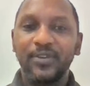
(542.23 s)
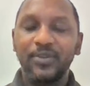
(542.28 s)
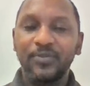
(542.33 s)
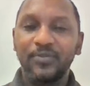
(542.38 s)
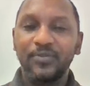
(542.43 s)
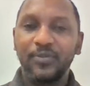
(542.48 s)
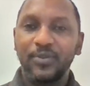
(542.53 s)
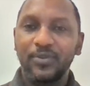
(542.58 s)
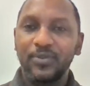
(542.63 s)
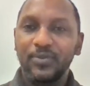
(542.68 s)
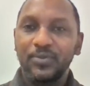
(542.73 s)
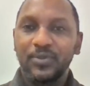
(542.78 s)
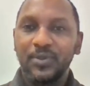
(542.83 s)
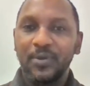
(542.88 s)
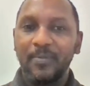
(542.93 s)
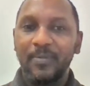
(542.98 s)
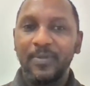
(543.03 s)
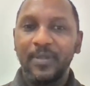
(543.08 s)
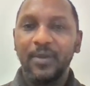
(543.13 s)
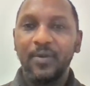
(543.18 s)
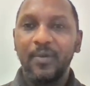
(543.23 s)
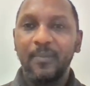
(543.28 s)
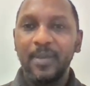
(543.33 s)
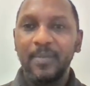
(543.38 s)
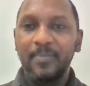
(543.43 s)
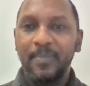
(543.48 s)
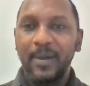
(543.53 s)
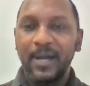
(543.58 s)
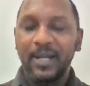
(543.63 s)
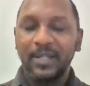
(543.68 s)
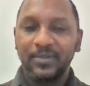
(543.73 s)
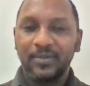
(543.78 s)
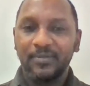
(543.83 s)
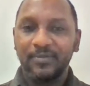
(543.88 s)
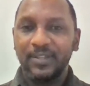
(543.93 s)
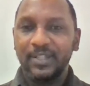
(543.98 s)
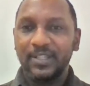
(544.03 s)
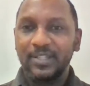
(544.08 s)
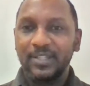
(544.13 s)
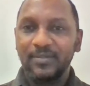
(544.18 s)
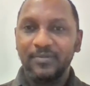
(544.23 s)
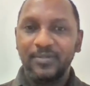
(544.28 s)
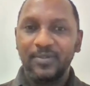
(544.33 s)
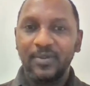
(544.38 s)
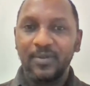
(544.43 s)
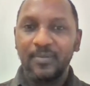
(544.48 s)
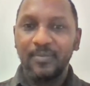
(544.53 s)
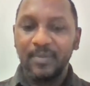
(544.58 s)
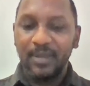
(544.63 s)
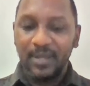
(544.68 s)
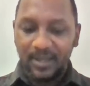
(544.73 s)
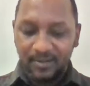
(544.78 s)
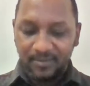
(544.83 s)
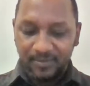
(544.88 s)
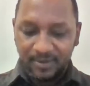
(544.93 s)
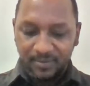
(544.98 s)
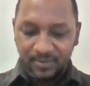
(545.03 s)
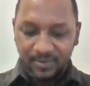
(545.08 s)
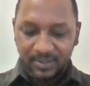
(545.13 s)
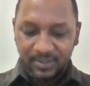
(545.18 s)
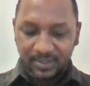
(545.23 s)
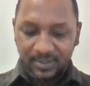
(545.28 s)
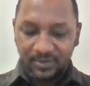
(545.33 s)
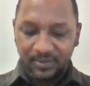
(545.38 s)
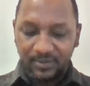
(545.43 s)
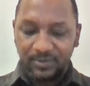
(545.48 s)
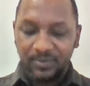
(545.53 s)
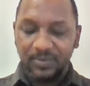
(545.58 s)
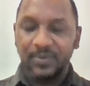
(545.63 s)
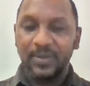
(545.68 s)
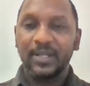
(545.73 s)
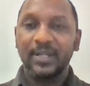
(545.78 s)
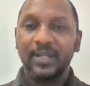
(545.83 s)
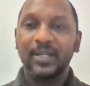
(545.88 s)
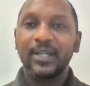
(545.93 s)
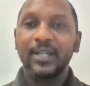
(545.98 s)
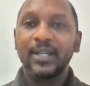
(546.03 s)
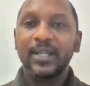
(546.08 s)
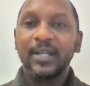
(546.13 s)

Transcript: for you to do something or be part of it if you don't believe in what you're doing.